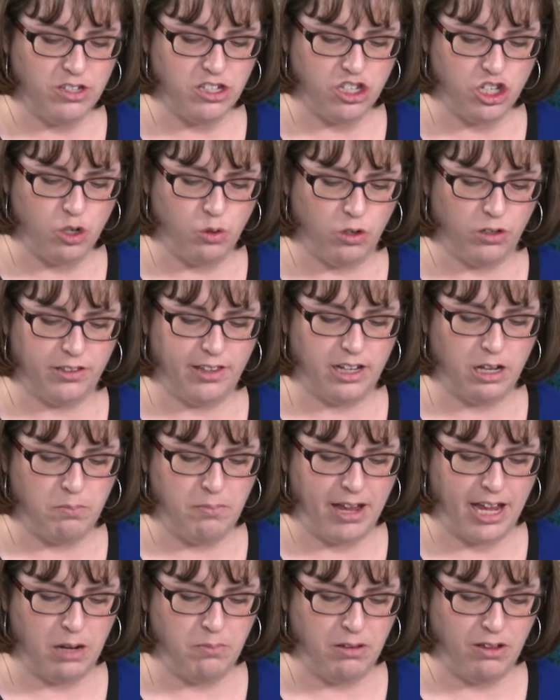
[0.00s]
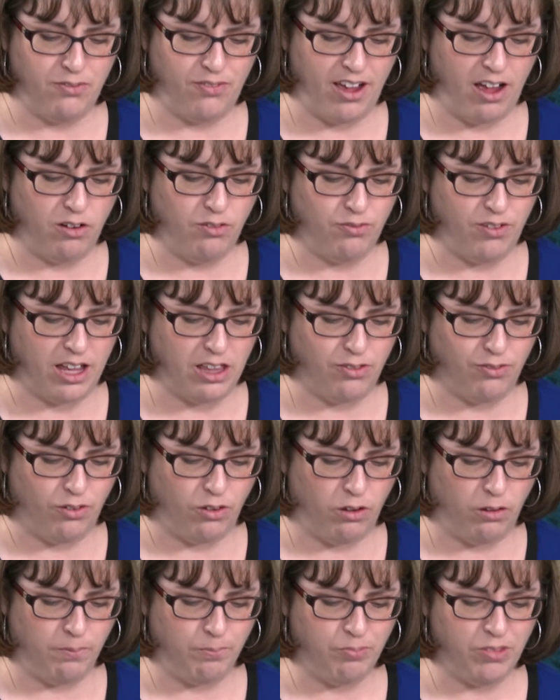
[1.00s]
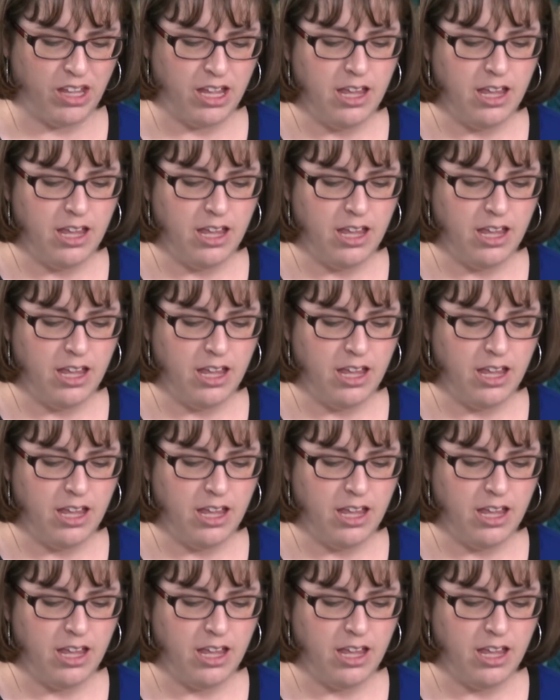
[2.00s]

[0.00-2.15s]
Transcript: steward that a man be found faithful.